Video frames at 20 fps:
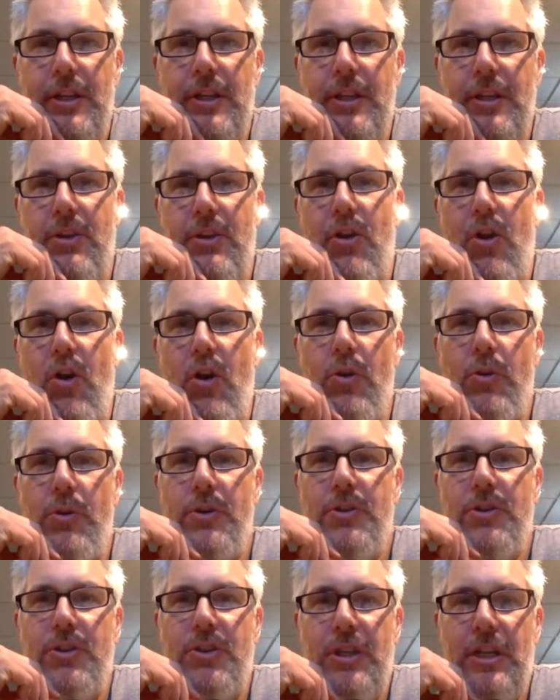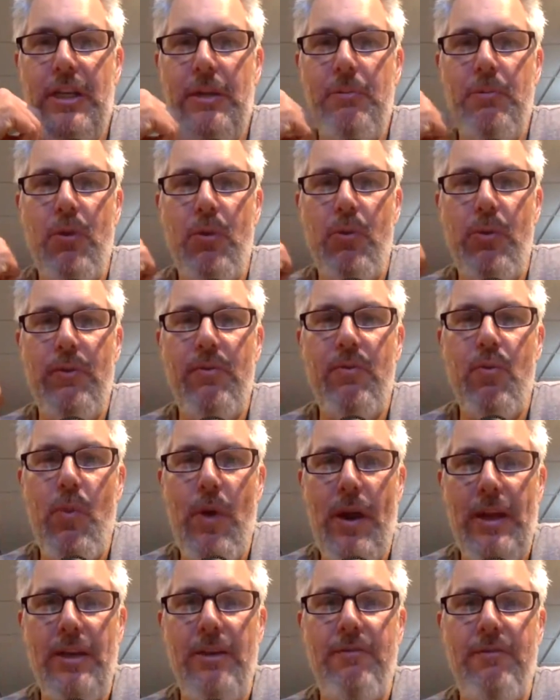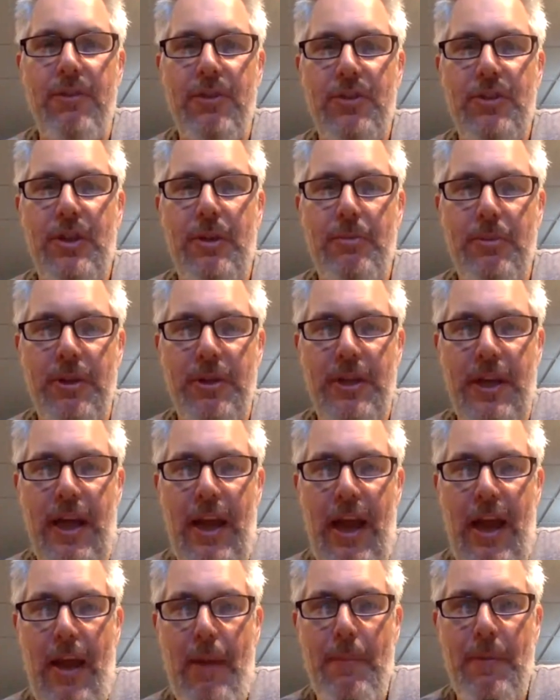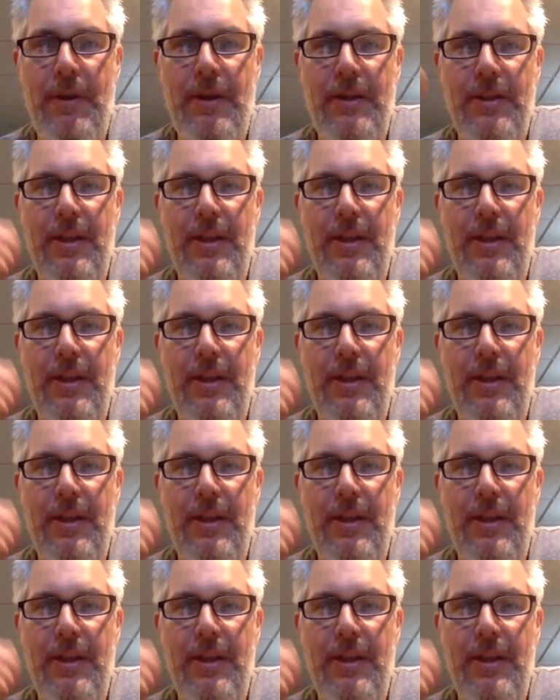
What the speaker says: they're always a team where we've waited for something to happen,